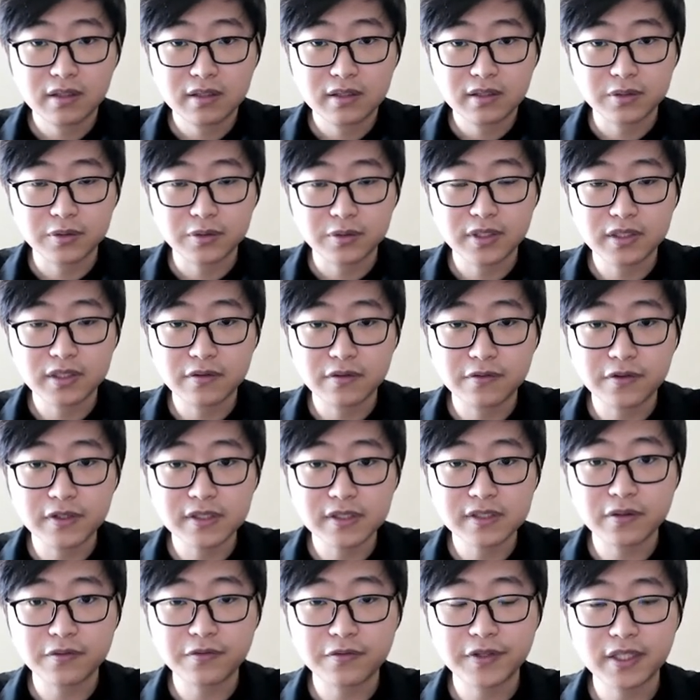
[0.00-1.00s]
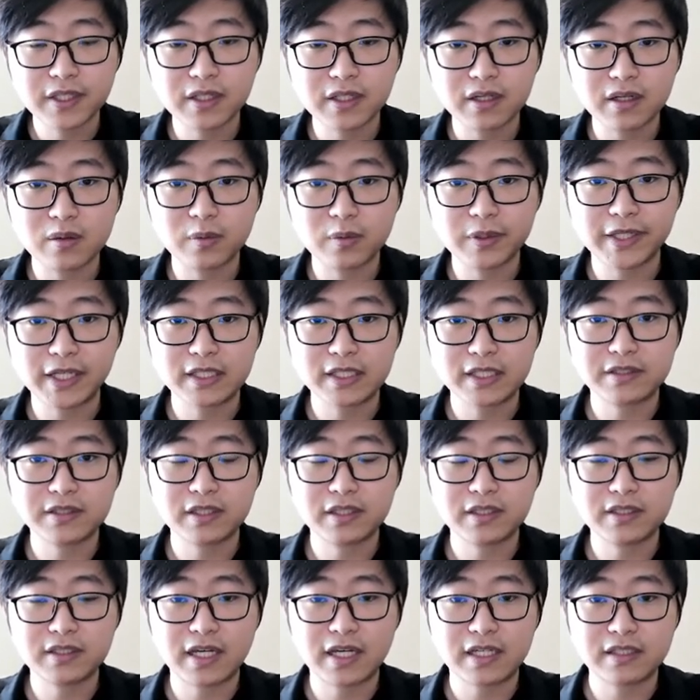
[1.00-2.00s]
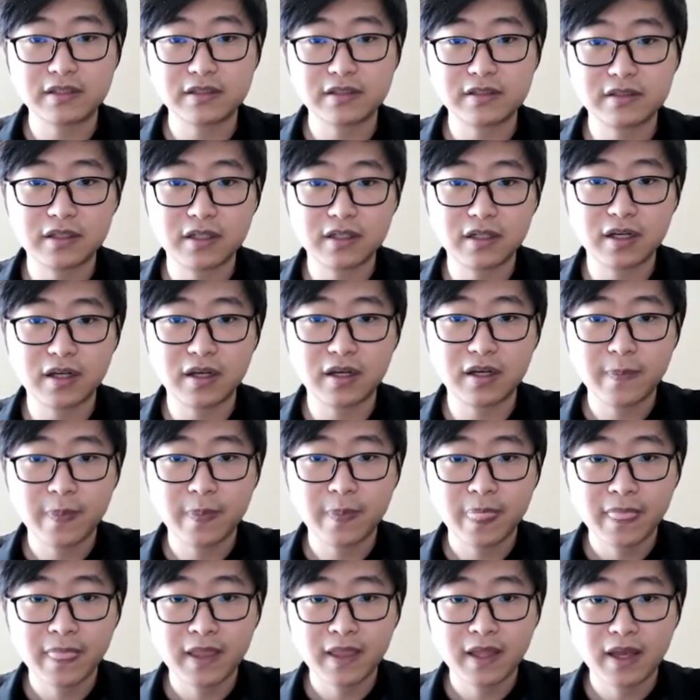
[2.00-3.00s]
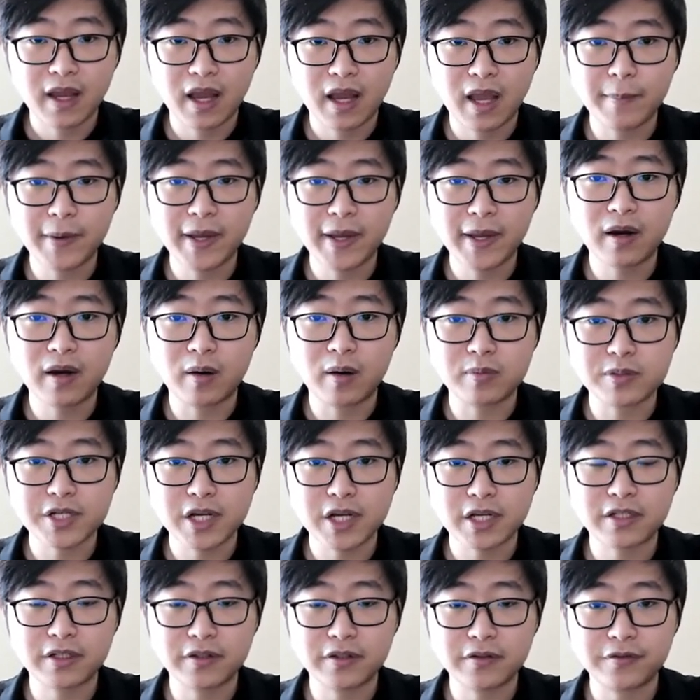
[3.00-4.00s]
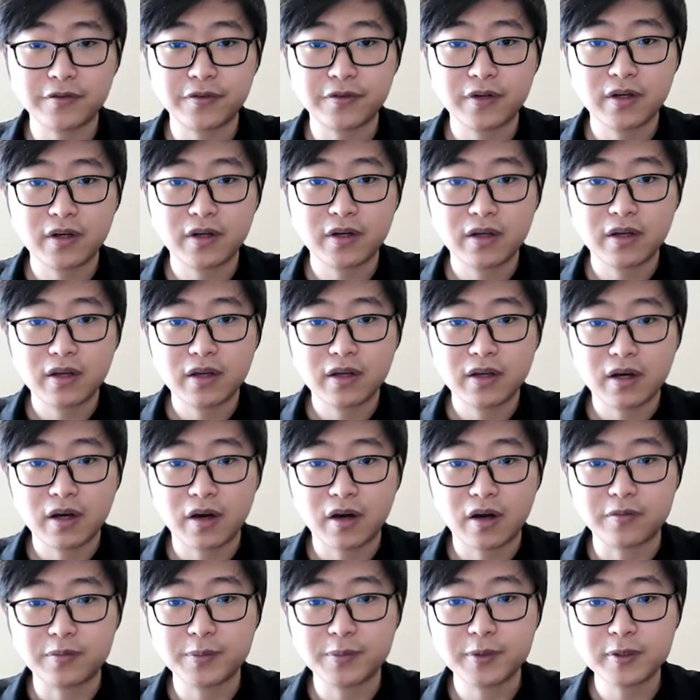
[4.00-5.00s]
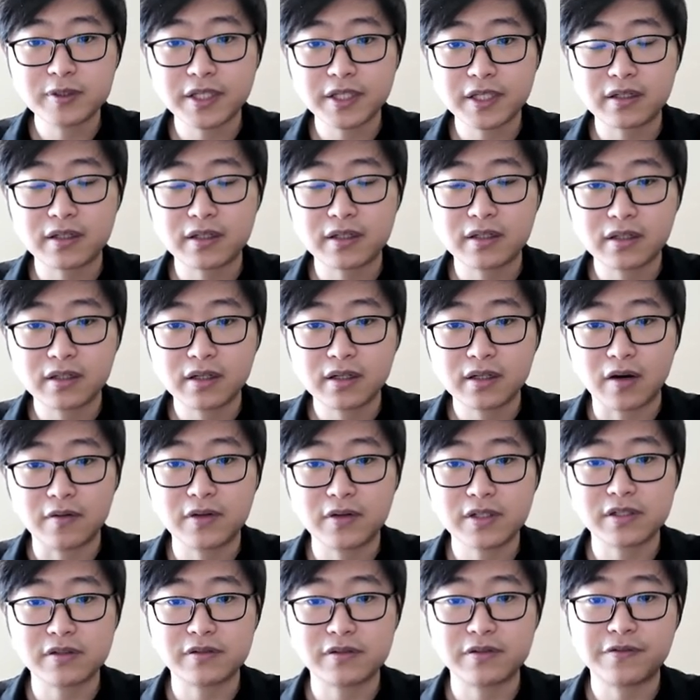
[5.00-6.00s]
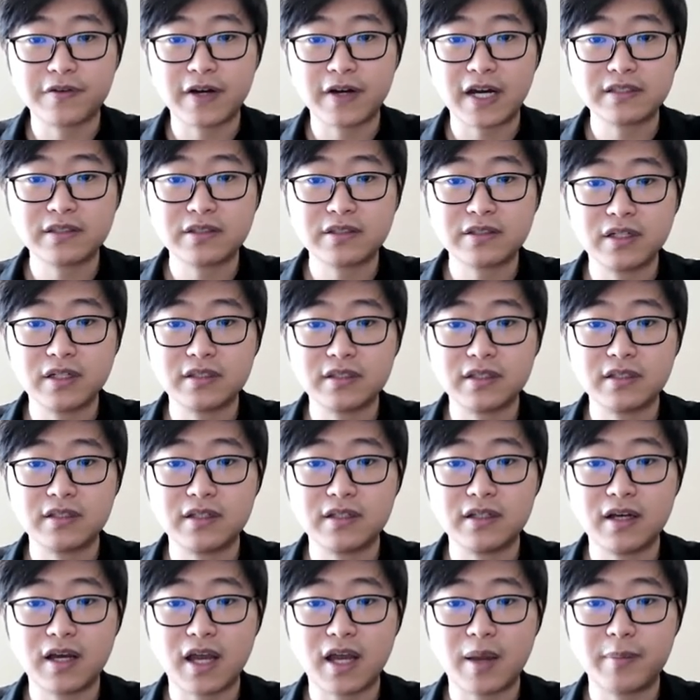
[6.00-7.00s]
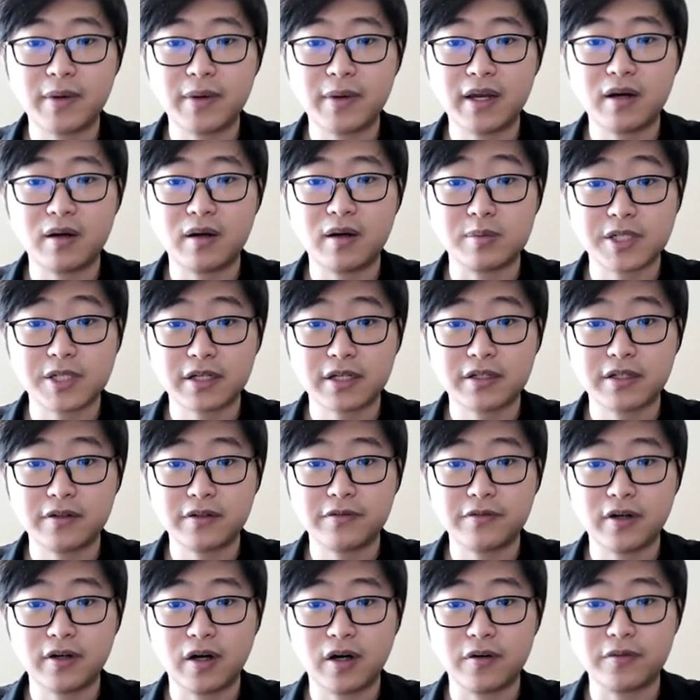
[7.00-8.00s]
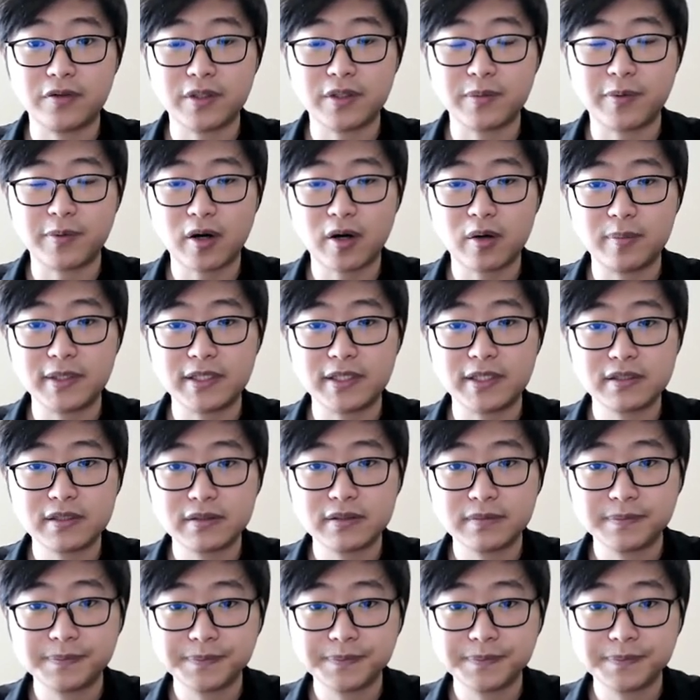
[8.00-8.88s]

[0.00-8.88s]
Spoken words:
So in the first figure, we can see that the MI objective of music converges faster than the MI objective of empowerment.